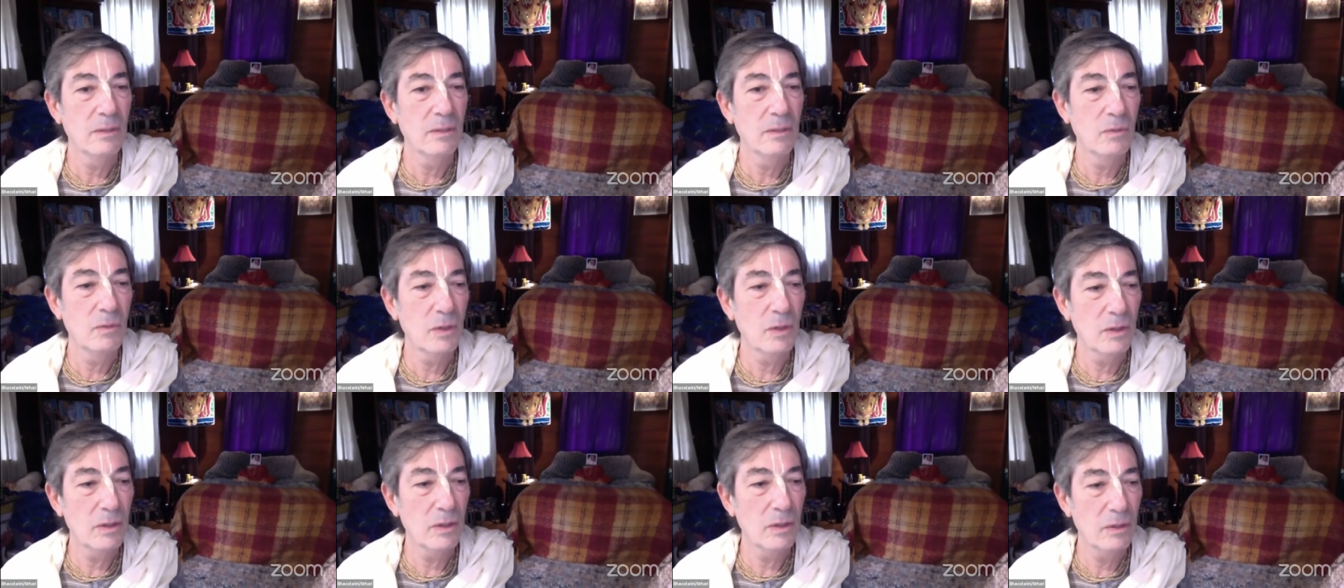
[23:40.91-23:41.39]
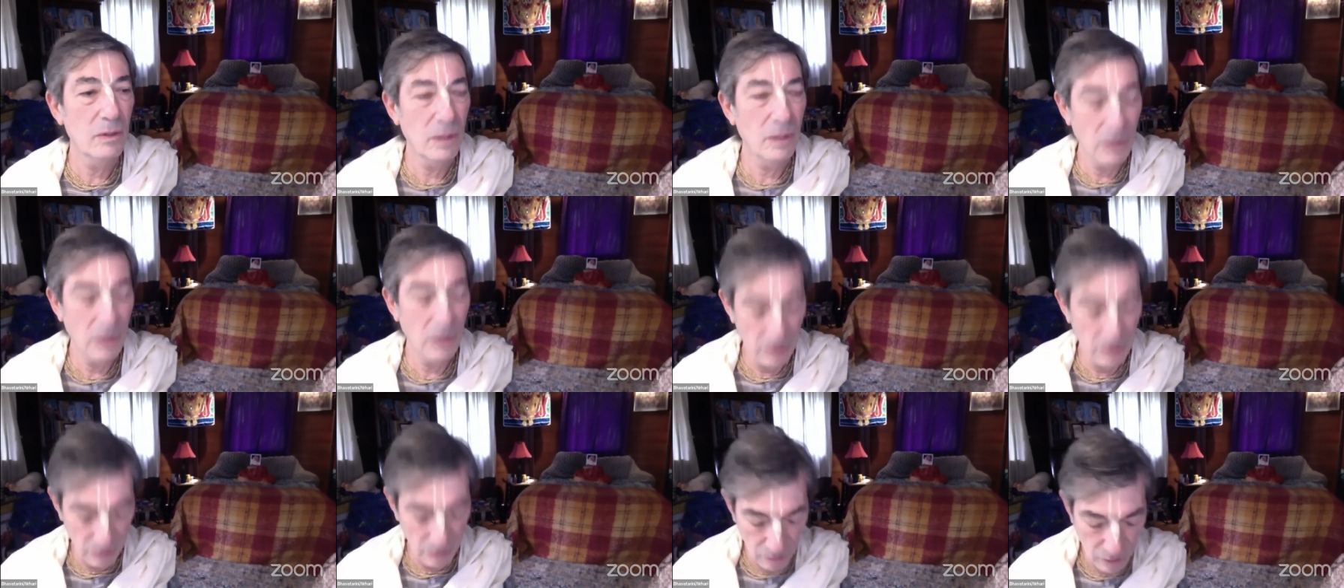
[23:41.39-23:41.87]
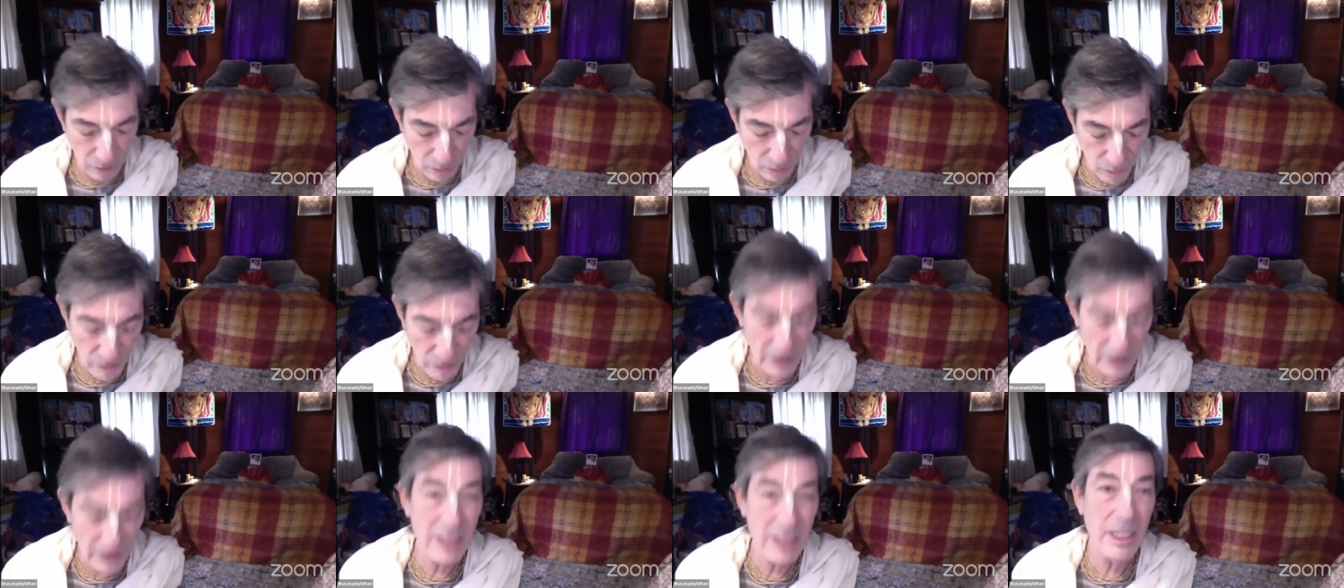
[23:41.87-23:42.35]
were, to
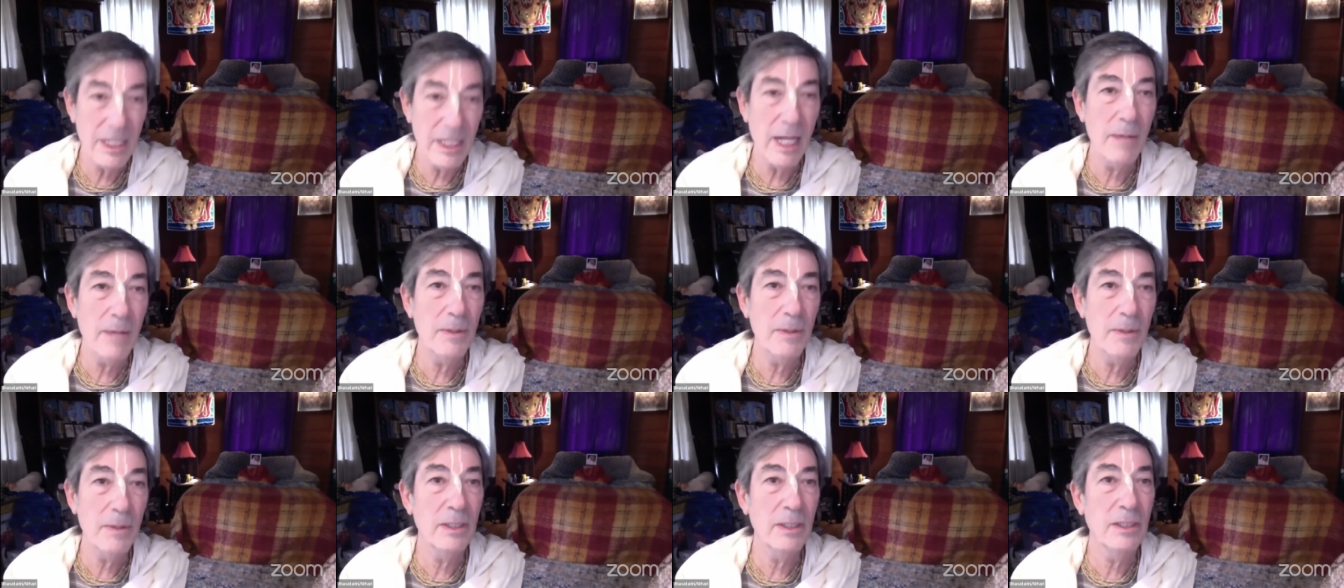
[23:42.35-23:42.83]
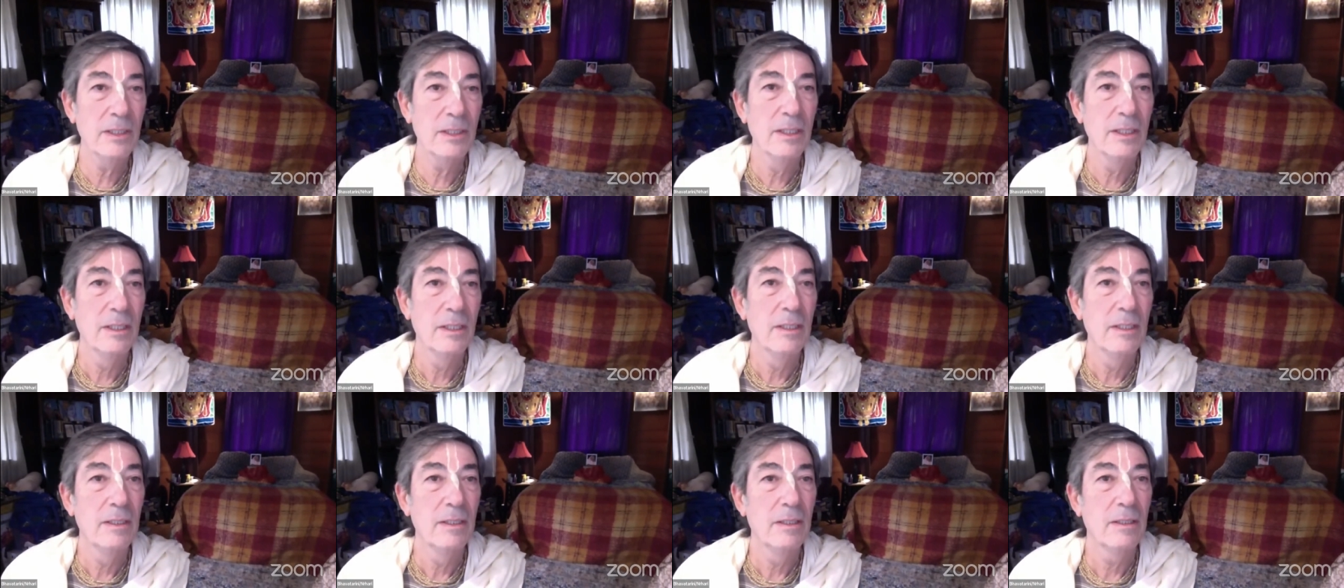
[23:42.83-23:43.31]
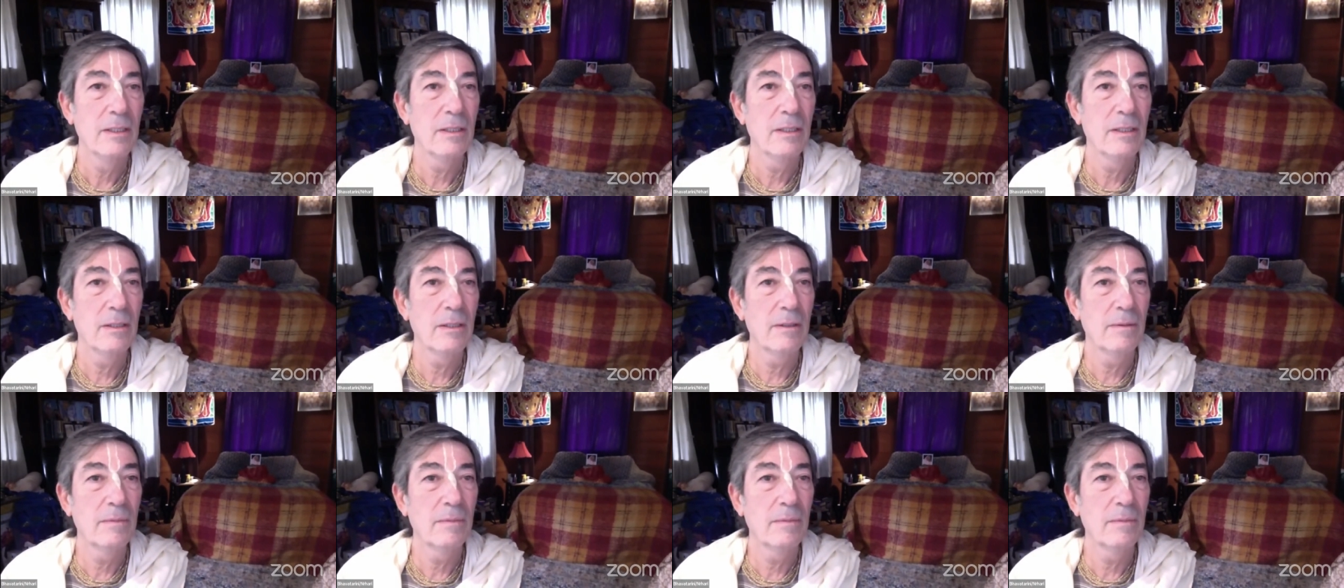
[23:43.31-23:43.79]
reestablish
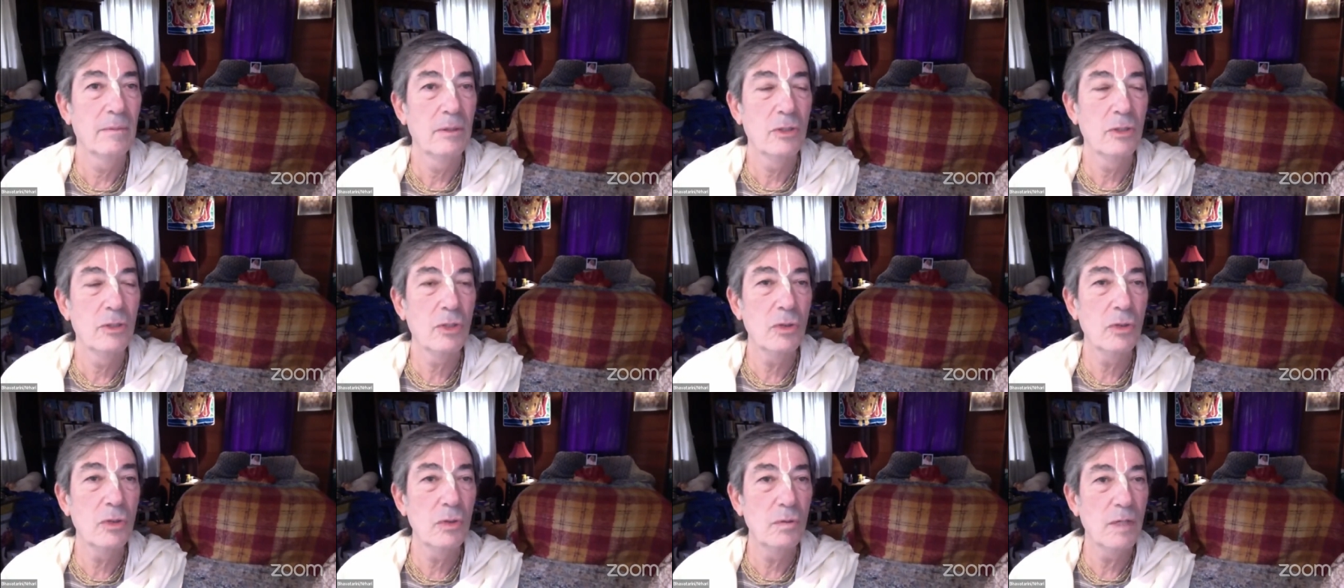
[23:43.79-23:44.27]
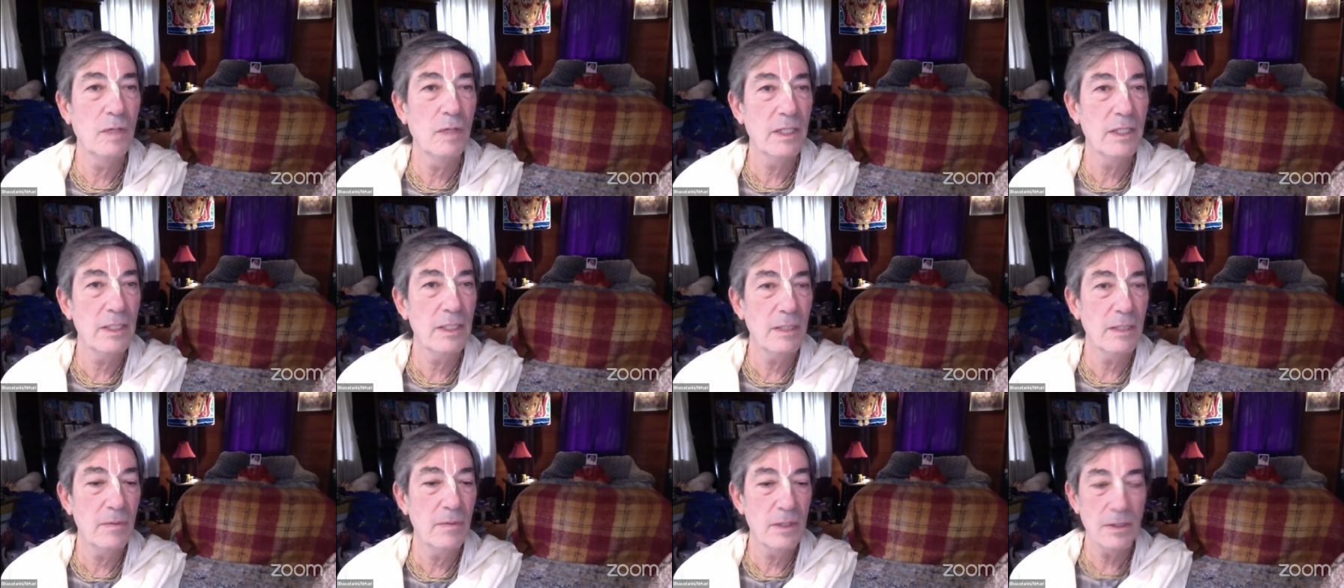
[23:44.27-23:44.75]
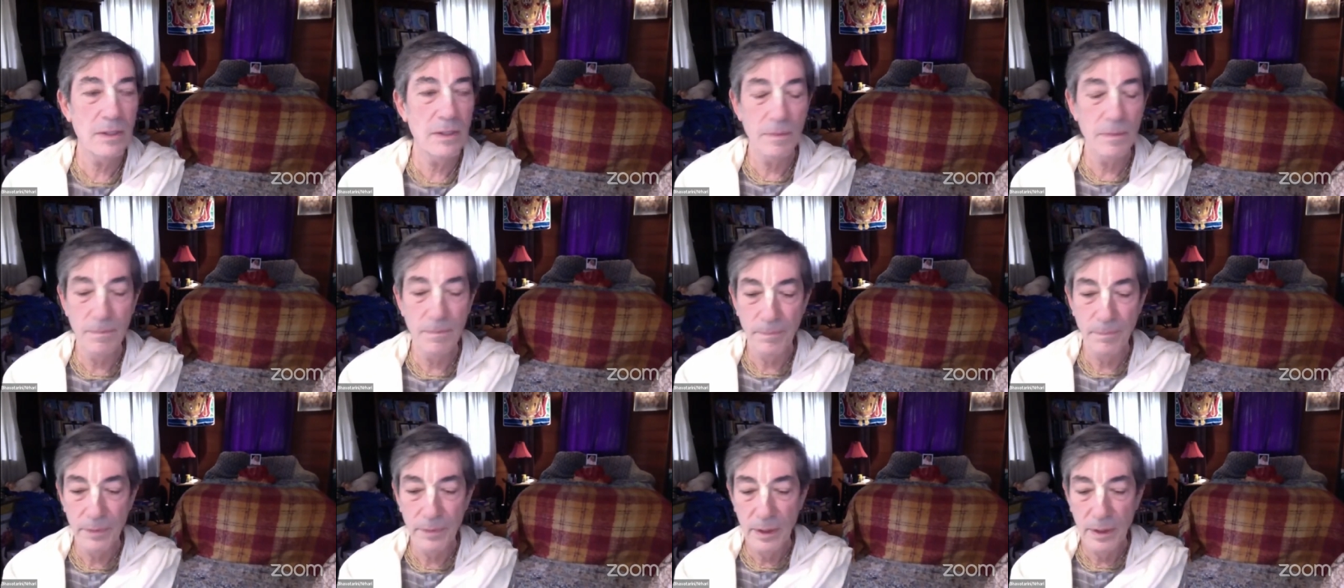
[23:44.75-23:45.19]
uh, true Vaishnavism.